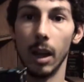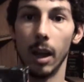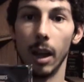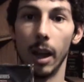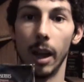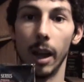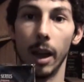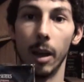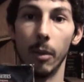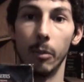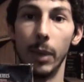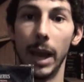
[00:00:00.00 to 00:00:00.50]

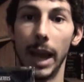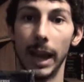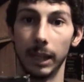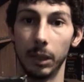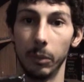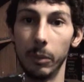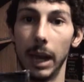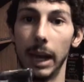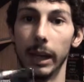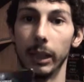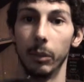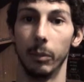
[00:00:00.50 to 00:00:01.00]
uh, back to
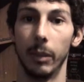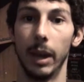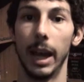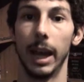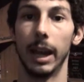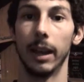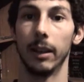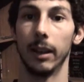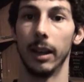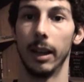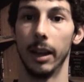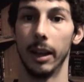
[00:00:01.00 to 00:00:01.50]
back to
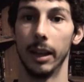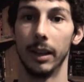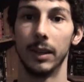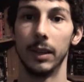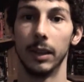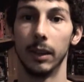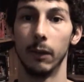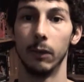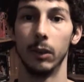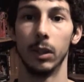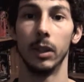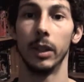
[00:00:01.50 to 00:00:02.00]
back uh,
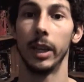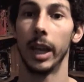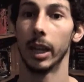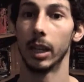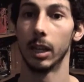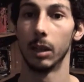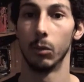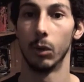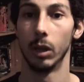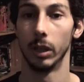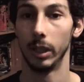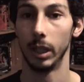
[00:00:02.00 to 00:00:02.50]
instead of just
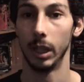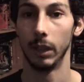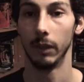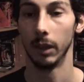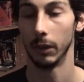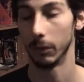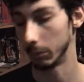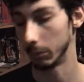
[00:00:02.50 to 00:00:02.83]
catching them on TV